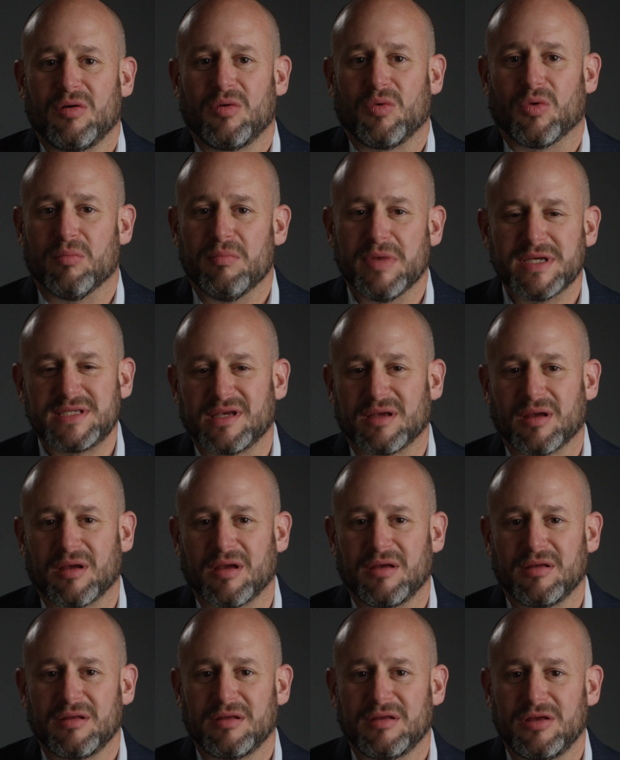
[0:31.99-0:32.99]
We're
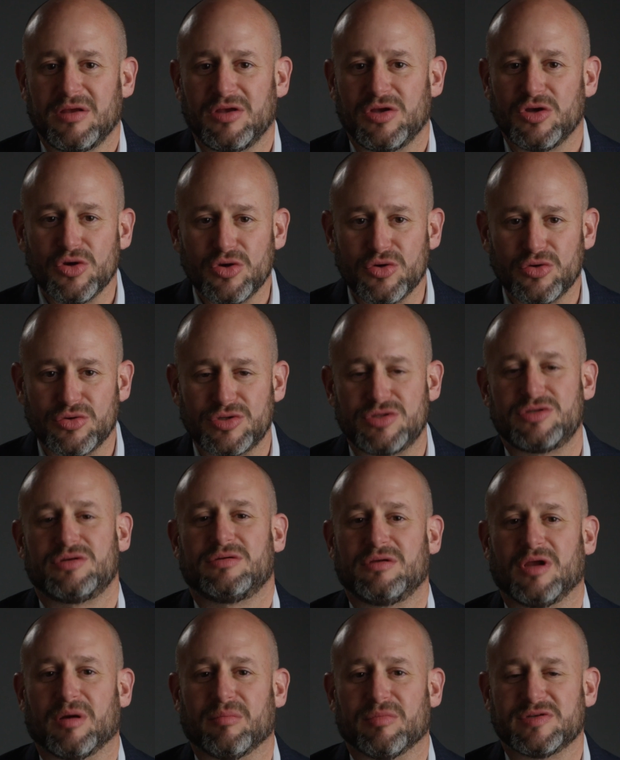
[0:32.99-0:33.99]
missing
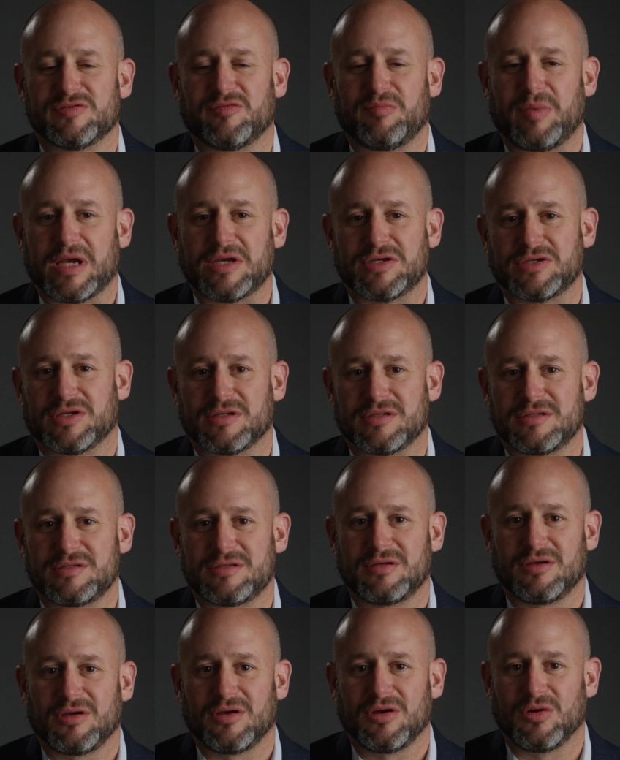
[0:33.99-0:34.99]
huge numbers of
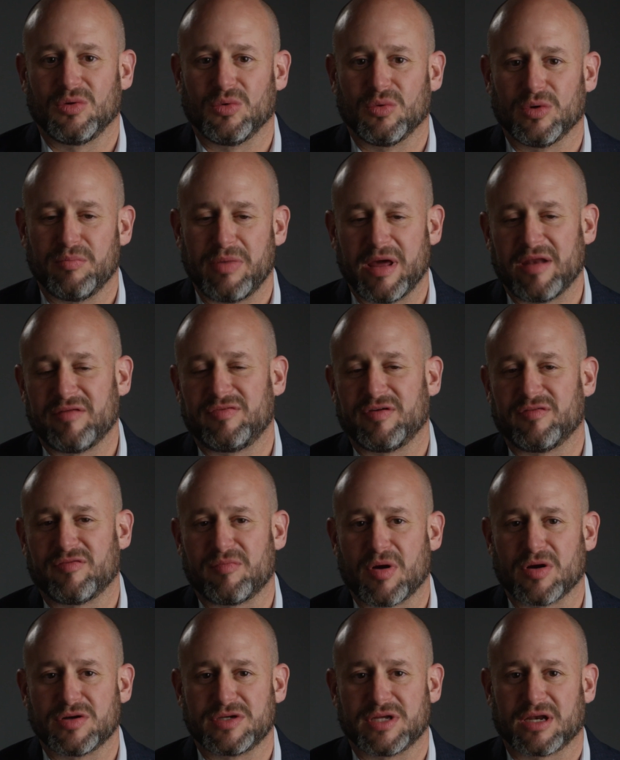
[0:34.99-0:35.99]
patients who would benefit
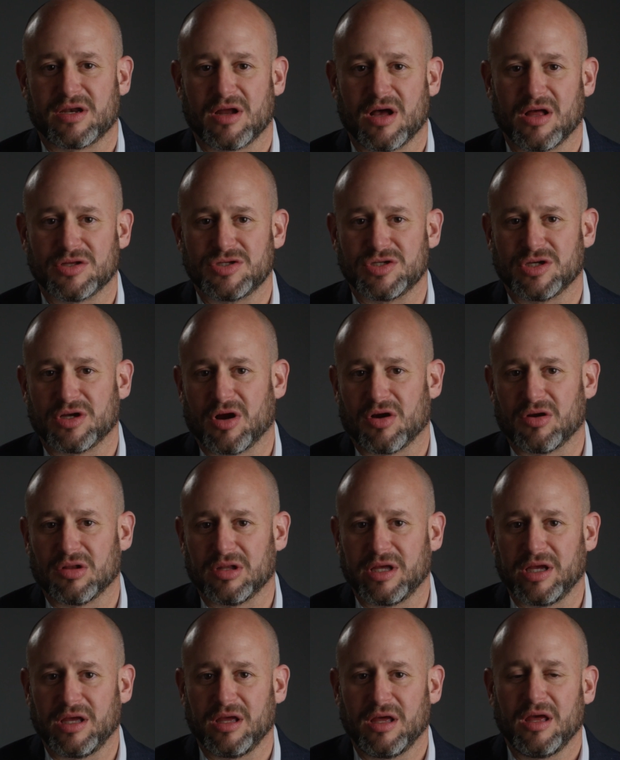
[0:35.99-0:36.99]
from our technology
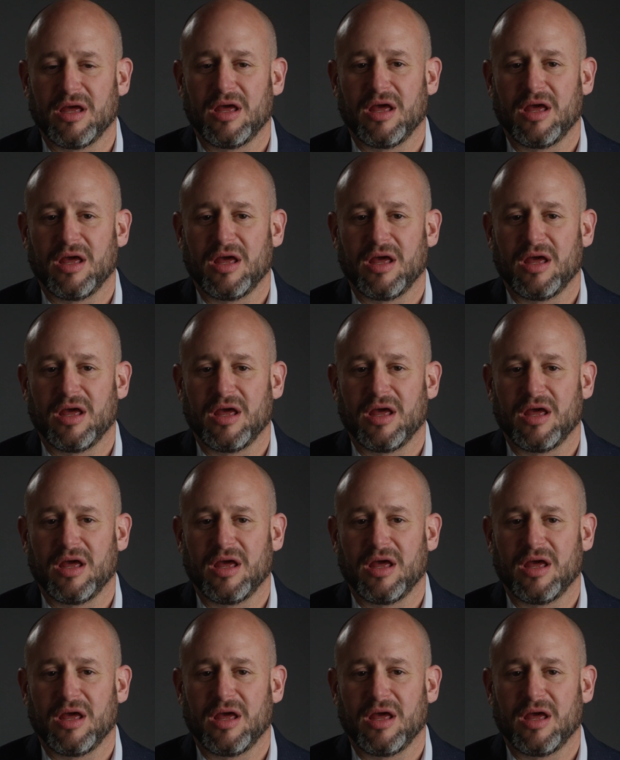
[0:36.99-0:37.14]
currently.